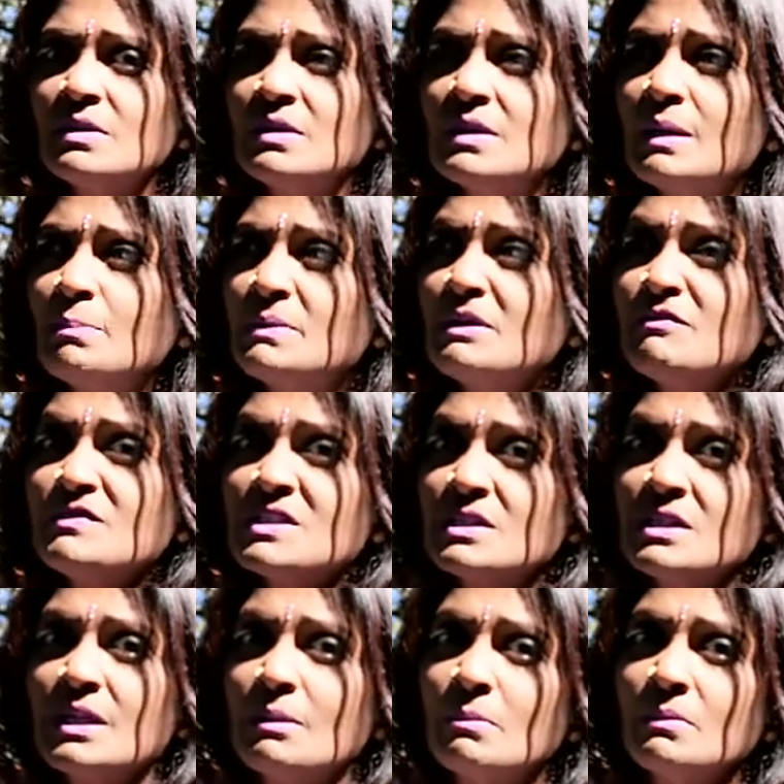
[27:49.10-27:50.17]
uplifted
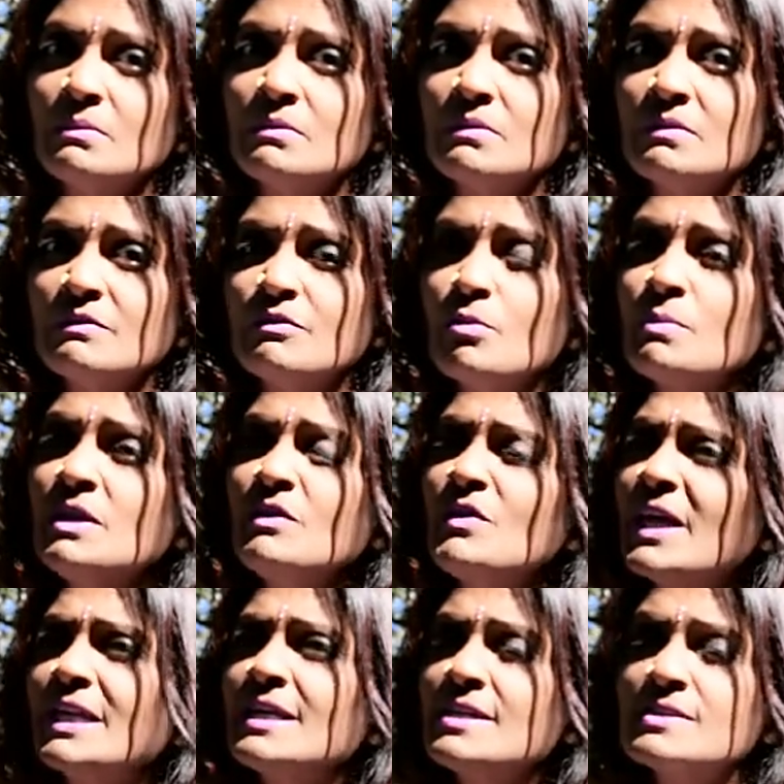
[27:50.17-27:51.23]
them. For me,
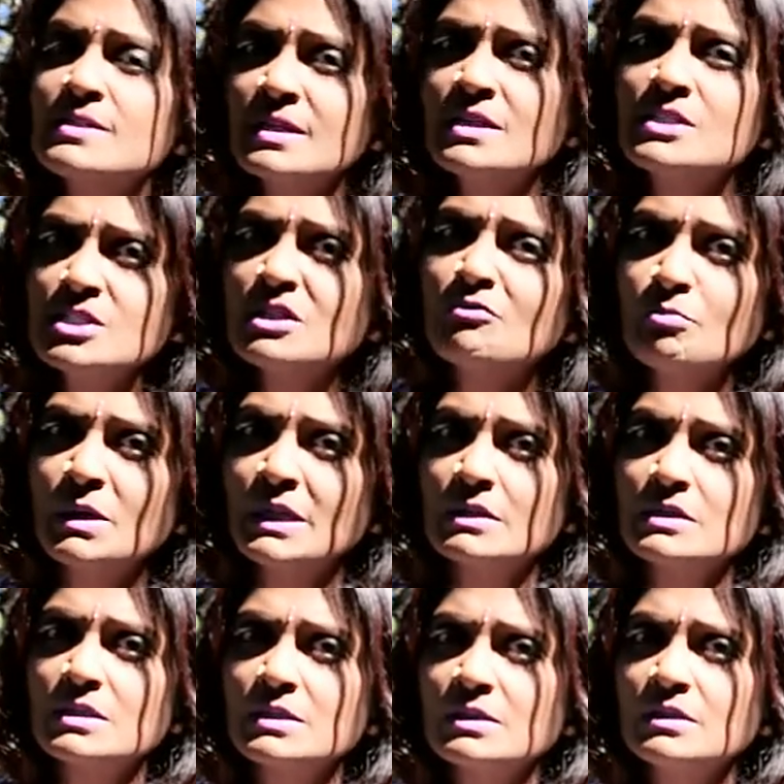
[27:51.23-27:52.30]
that is an achievement.